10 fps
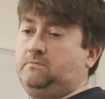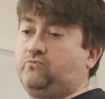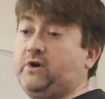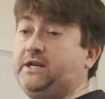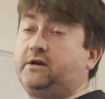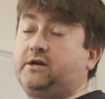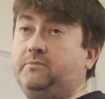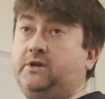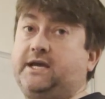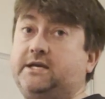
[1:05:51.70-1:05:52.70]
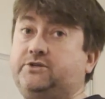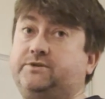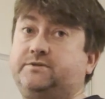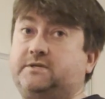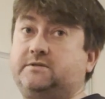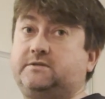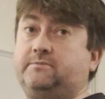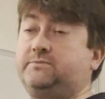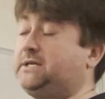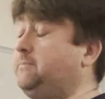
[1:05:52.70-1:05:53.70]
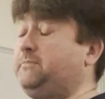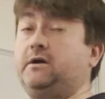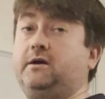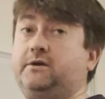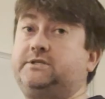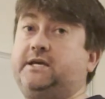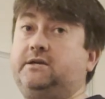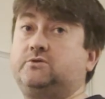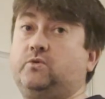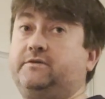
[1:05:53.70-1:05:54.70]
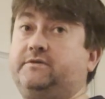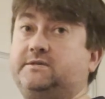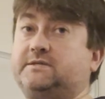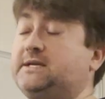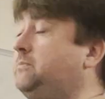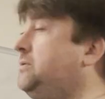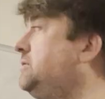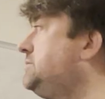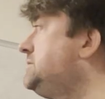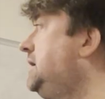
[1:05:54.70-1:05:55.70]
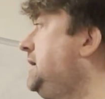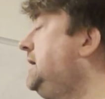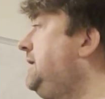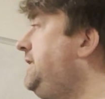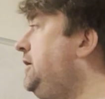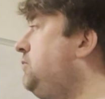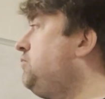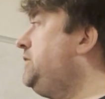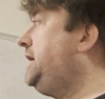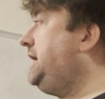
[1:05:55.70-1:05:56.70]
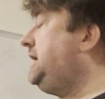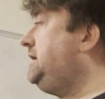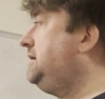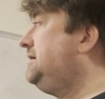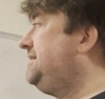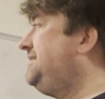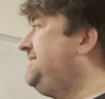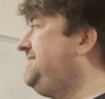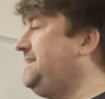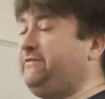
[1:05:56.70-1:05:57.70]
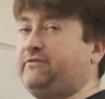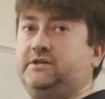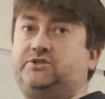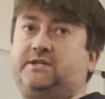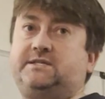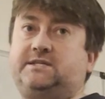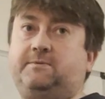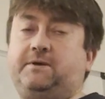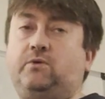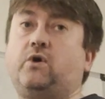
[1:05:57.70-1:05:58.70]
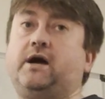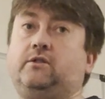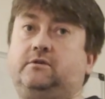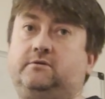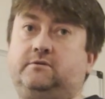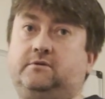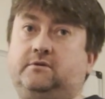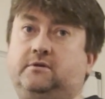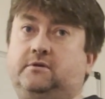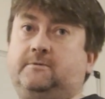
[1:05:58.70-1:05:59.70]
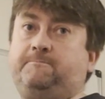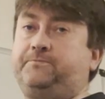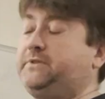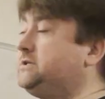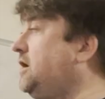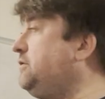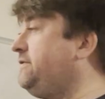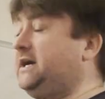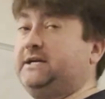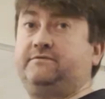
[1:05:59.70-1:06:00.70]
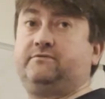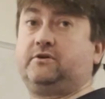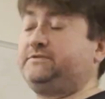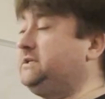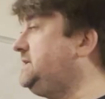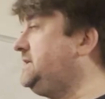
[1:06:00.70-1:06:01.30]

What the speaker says: radio communication systems, and NB-IoT is one of these examples, they don't really leverage TCP well. There's overhead involved in